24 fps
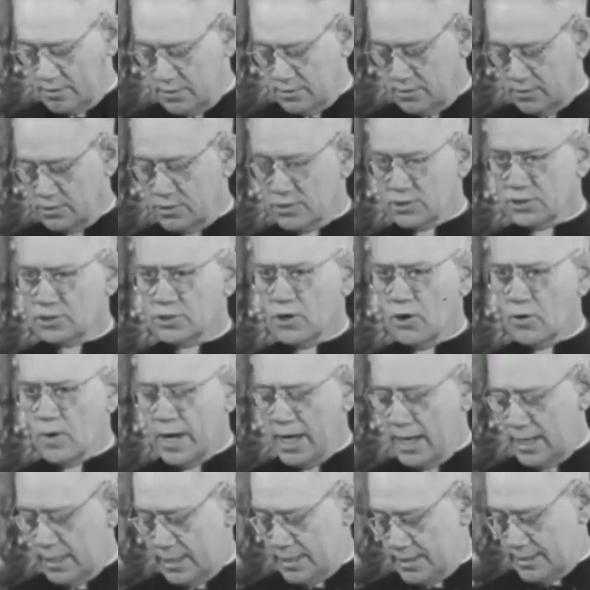so
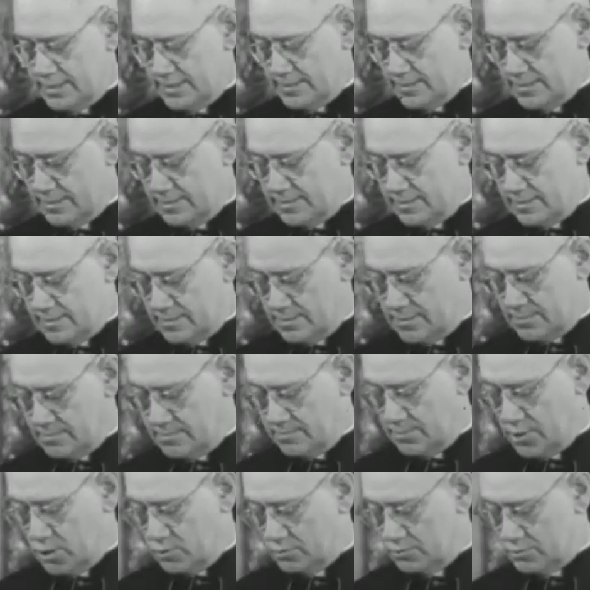alien
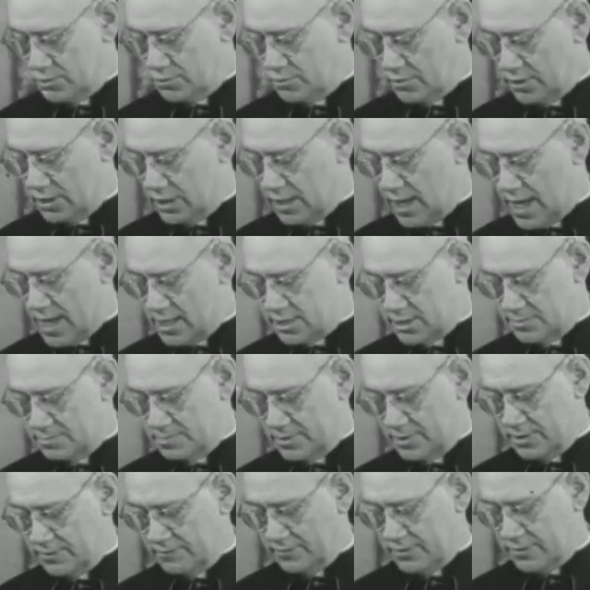both to the gospel
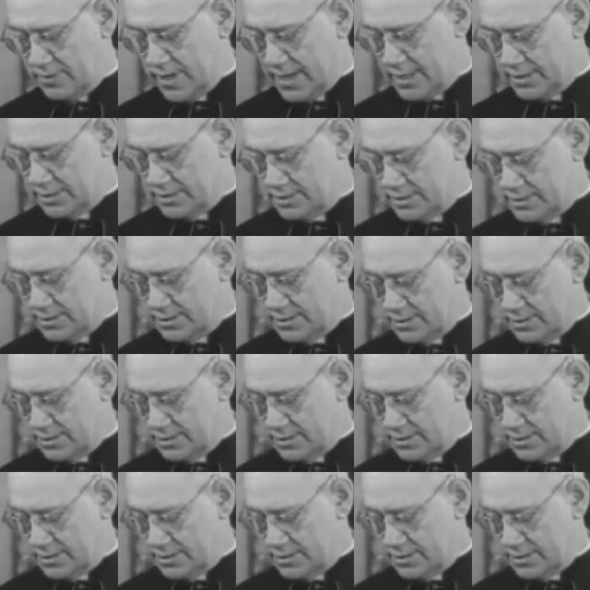of Christ